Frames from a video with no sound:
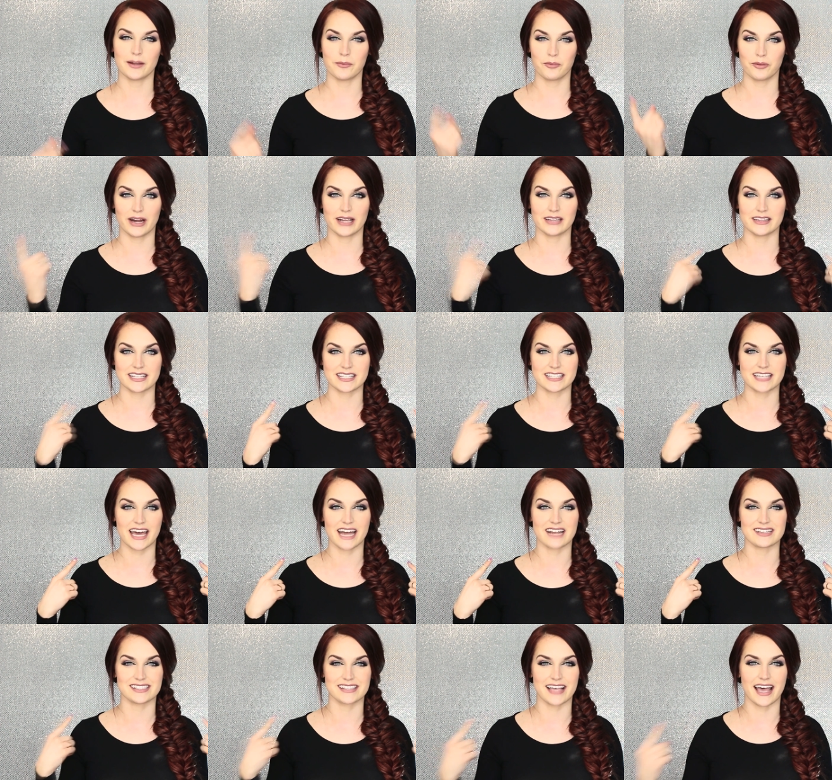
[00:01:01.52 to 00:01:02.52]
up wearing this
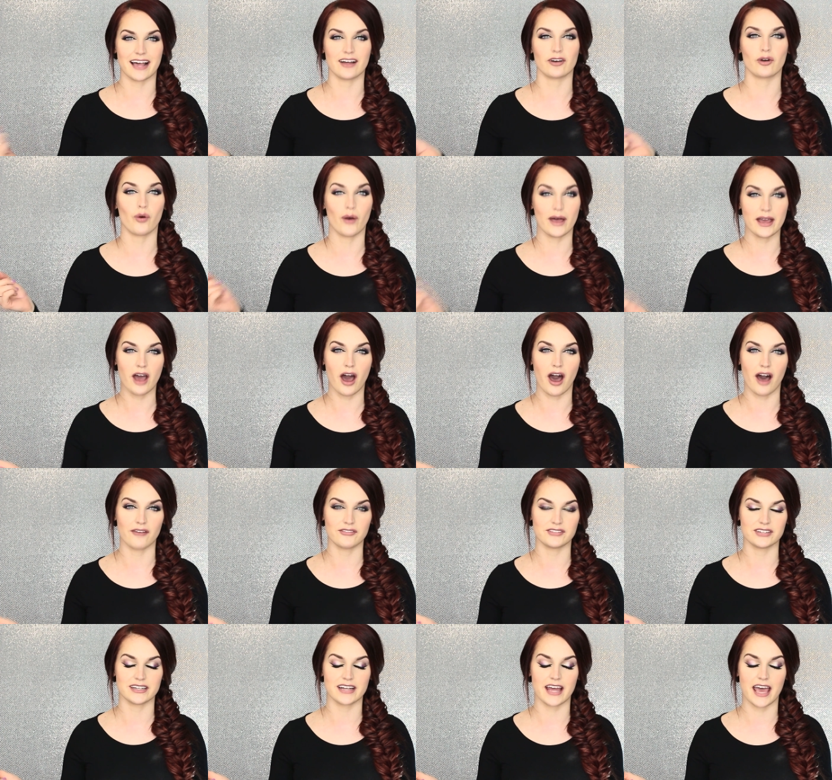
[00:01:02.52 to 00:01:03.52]
kind of style quite
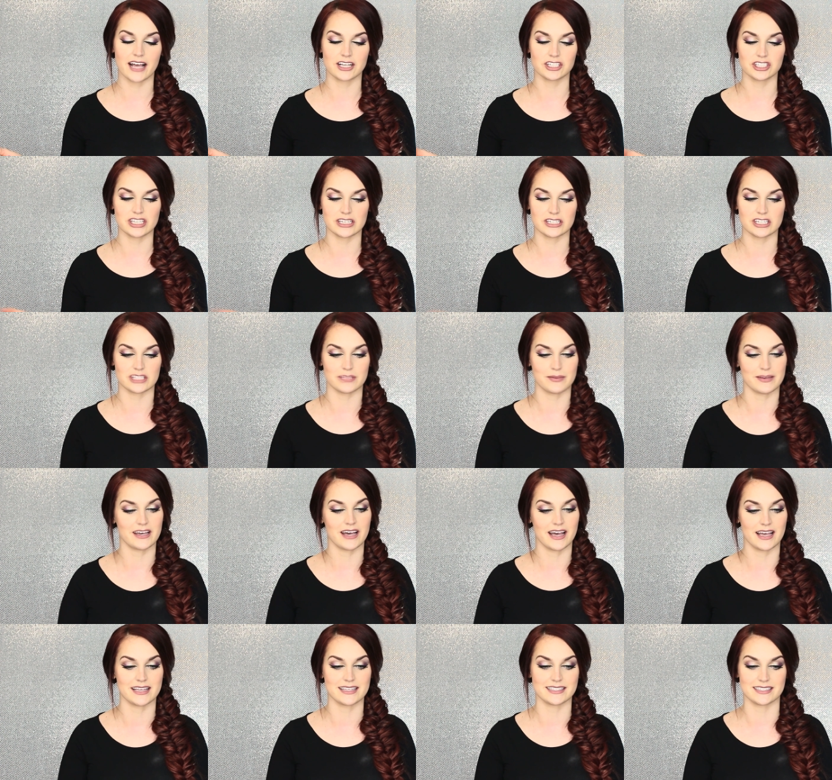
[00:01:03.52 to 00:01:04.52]
often actually just
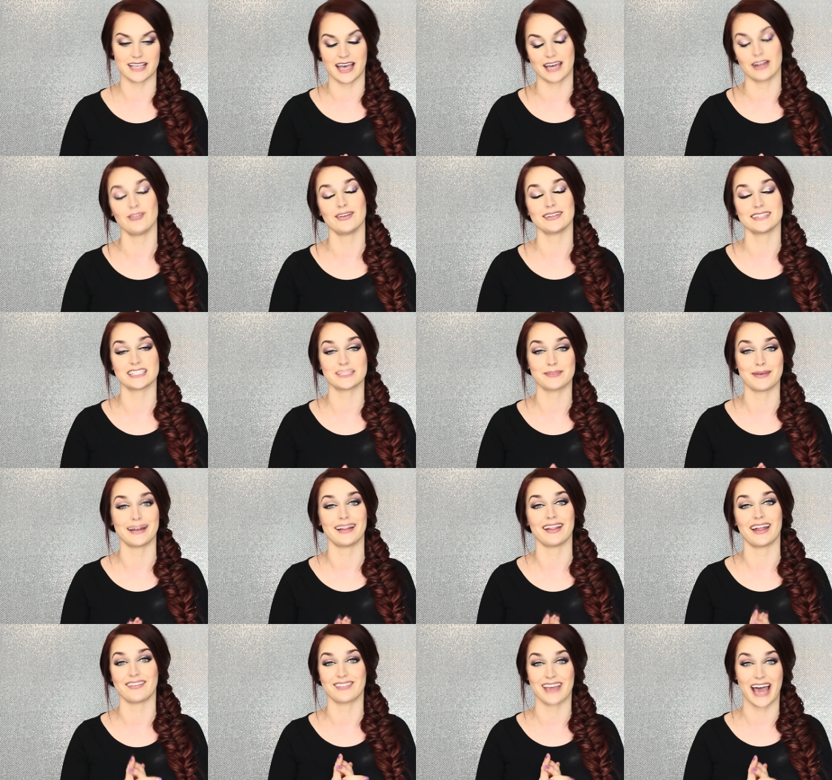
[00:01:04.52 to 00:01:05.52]
because I don't like to spend
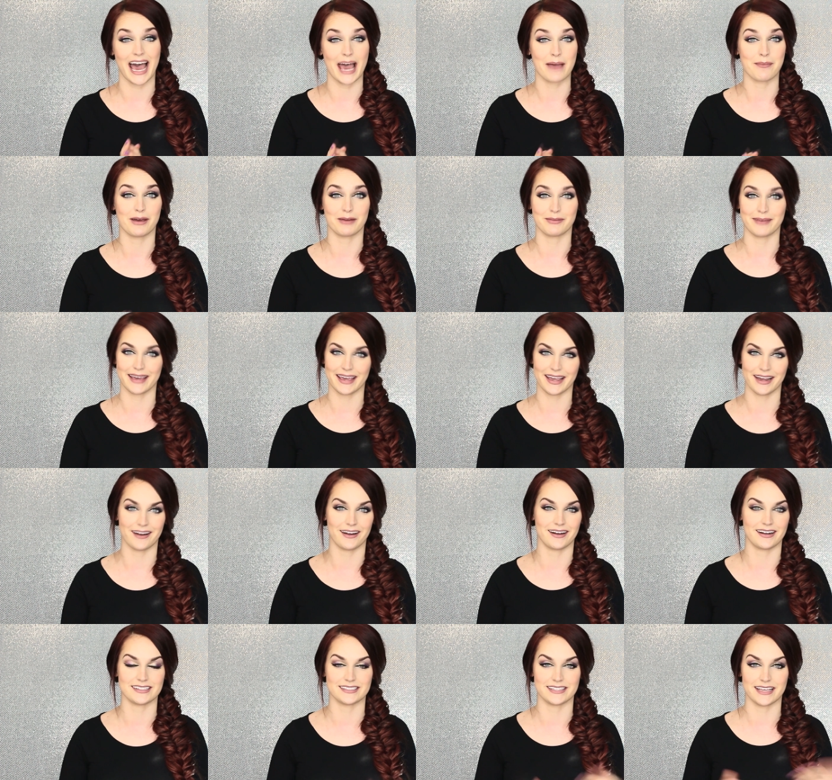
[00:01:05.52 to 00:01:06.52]
a lot of time on my hair
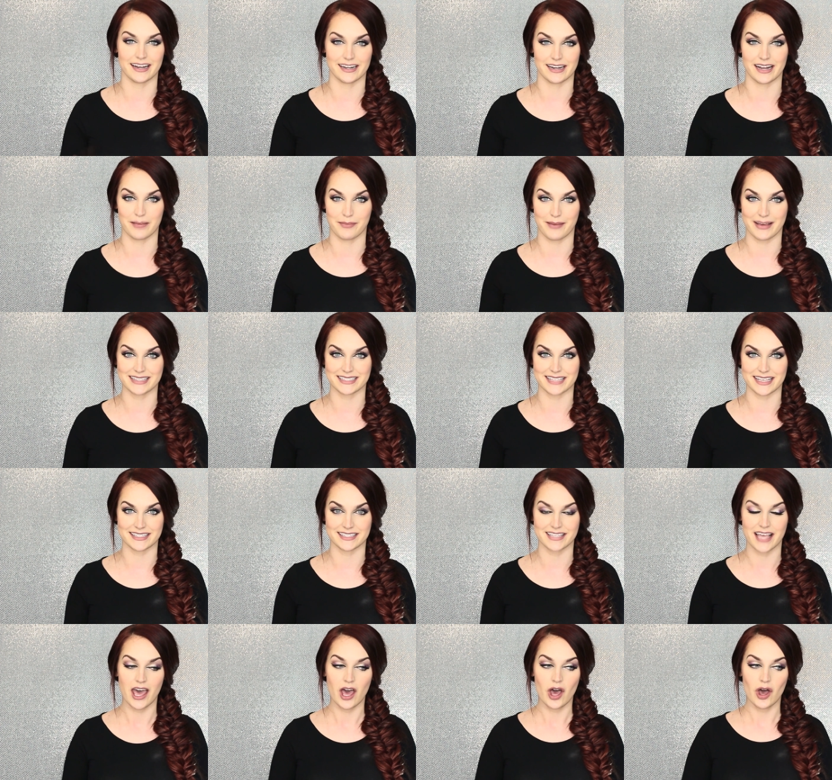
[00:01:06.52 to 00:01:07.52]
on a day-to-day -day
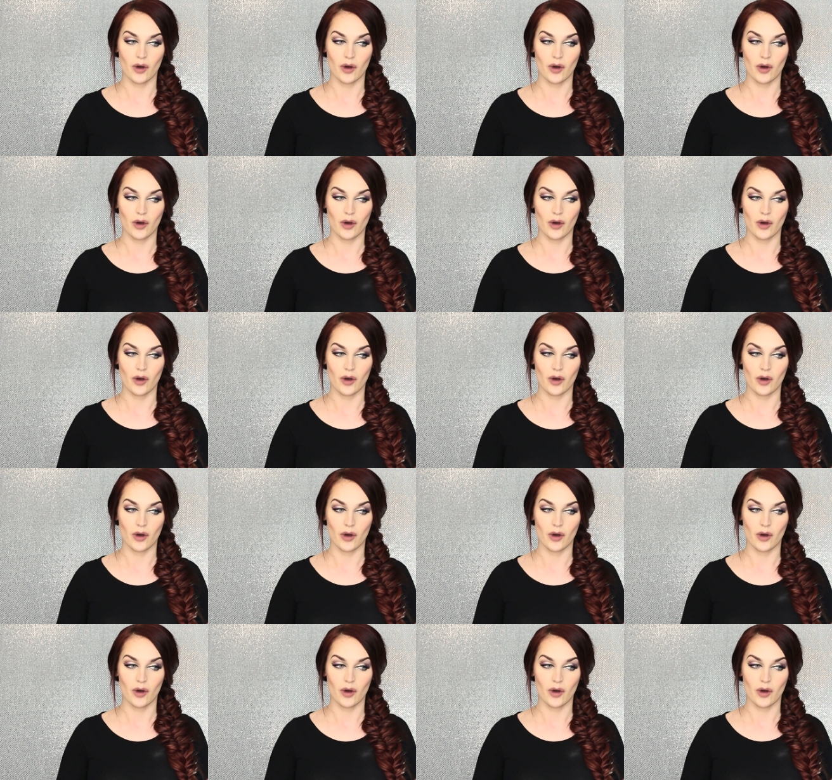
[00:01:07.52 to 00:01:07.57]
basis.